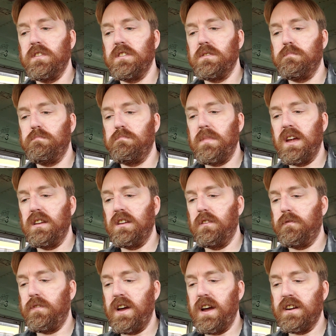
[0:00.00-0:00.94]
is
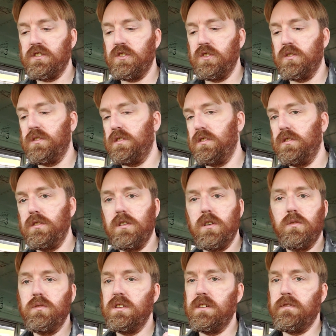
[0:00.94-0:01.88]
manufactured
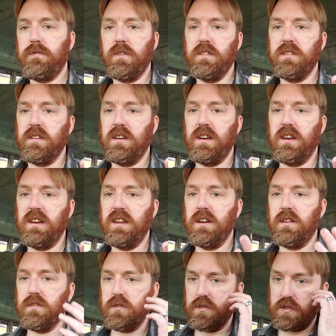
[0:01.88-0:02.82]
no different than any
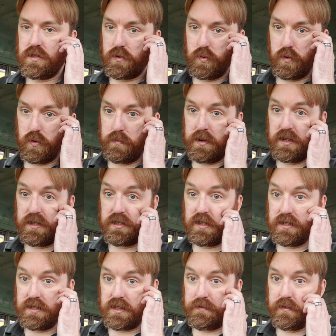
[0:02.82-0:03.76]
other school bus
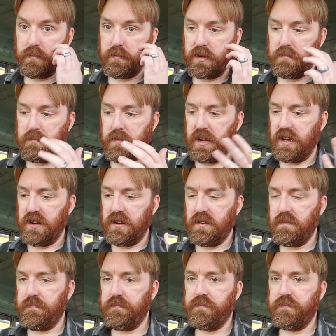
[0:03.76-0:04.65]
has ever been made.